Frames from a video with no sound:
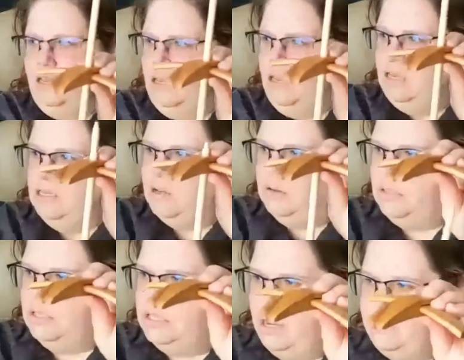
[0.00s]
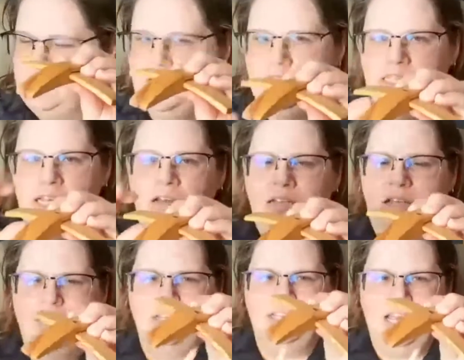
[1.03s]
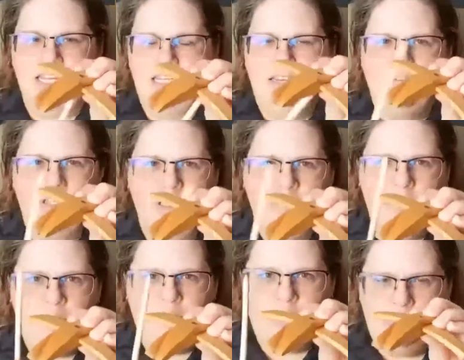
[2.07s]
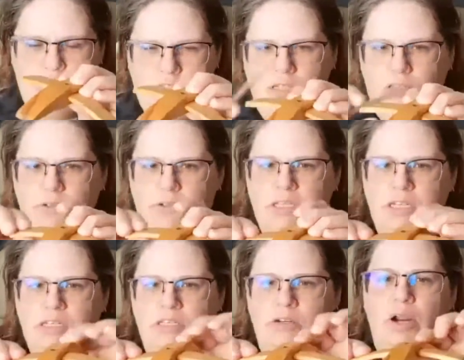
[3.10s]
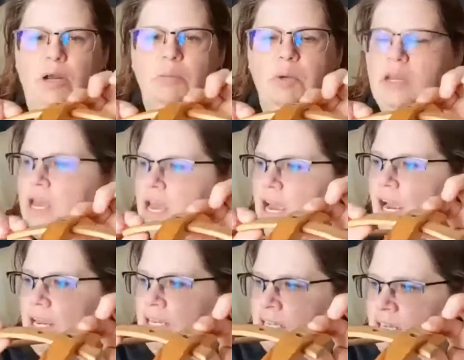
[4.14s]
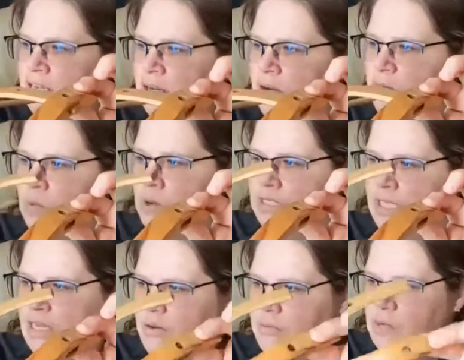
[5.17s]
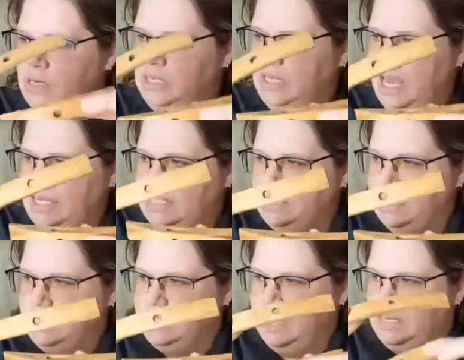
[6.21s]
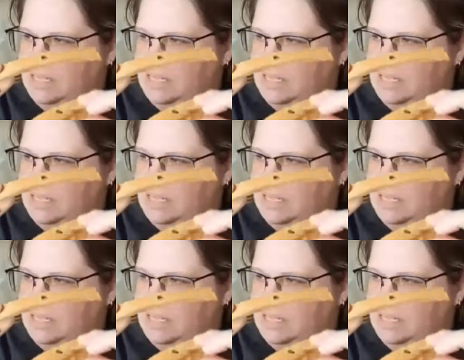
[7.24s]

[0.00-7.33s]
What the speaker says: so the shaft slides out. I just had to give it a little bit of a twist to loosen its grip. And then one glide slides out of the